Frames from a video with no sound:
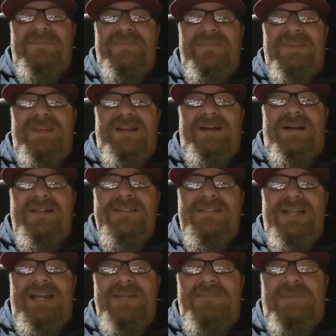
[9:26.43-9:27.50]

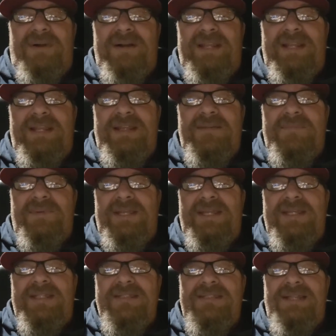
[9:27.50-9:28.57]
On-site parking, but he
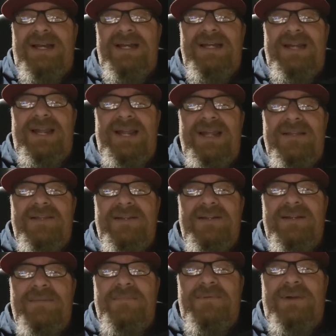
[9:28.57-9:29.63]
decided, hey, look, a
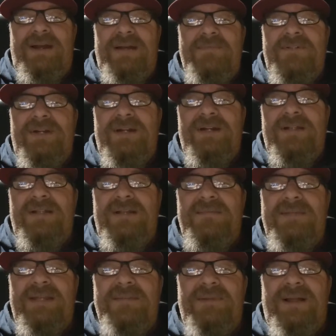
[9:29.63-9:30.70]
Prime truck, let me
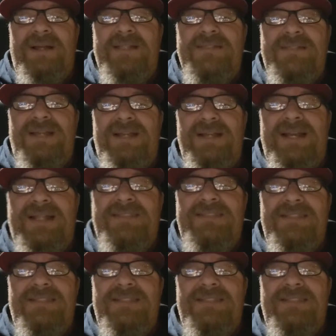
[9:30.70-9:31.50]
blindside next to him.